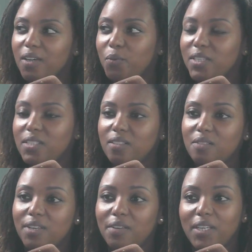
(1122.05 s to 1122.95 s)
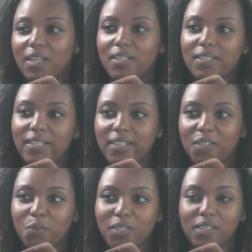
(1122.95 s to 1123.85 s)
we're still very early
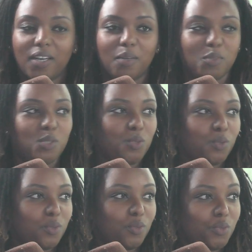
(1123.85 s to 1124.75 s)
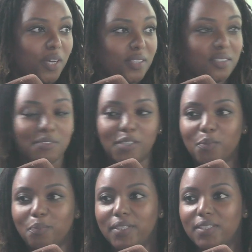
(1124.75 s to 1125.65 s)
when it comes to drug
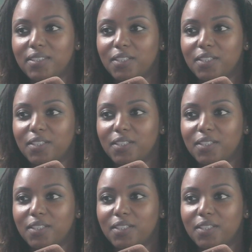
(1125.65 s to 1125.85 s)
development.